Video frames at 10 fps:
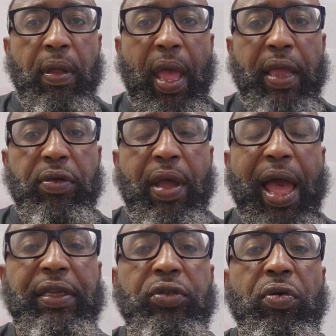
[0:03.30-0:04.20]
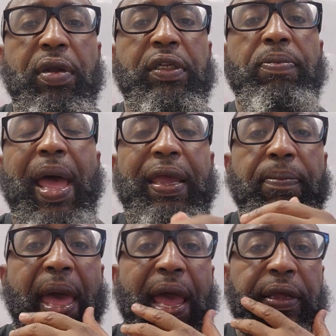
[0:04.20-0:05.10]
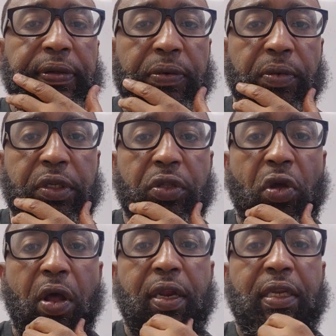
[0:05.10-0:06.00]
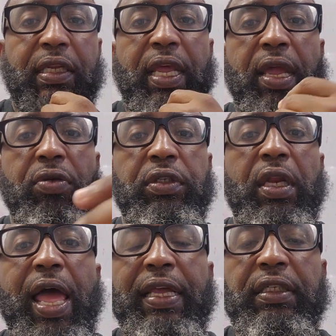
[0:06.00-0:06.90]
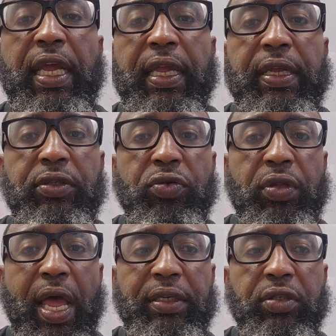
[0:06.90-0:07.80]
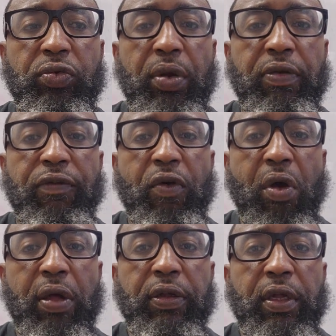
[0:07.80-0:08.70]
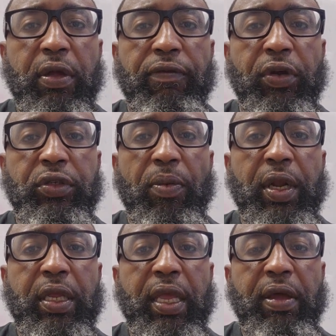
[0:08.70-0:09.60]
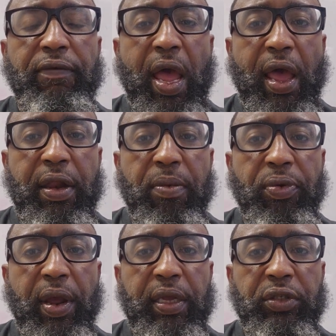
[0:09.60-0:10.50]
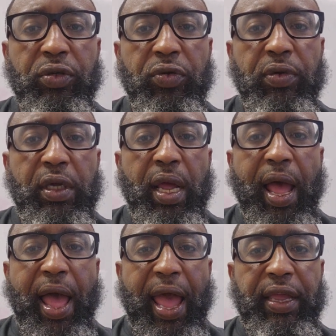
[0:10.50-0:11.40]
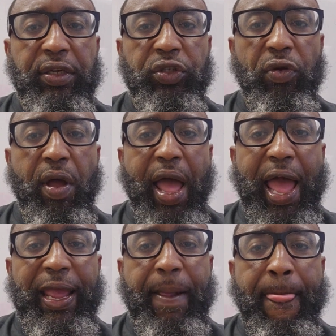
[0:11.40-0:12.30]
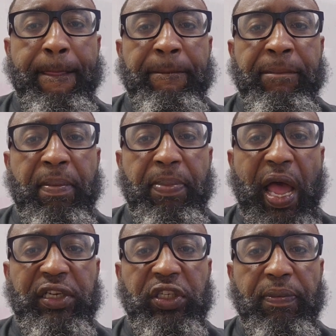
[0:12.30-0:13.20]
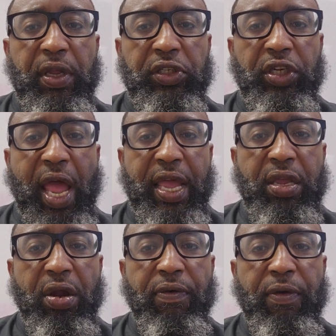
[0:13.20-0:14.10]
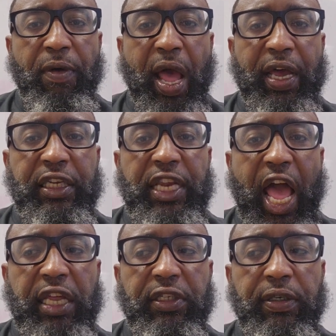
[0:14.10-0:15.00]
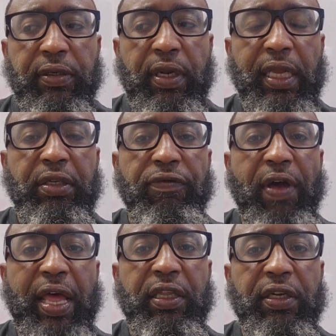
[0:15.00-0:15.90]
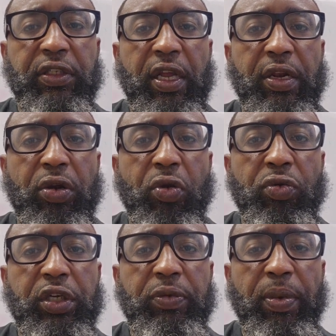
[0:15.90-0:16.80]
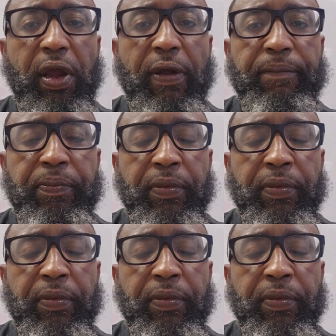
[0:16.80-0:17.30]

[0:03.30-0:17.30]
How you guys doing? It's Mike back with the thought of the day on July 2nd, 2024. First, I want to give honor and praise to Ahaya Shoahaya, Bashem Yeshaya, and Ruach Kadash. That's the Father, the Son, and the Holy Spirit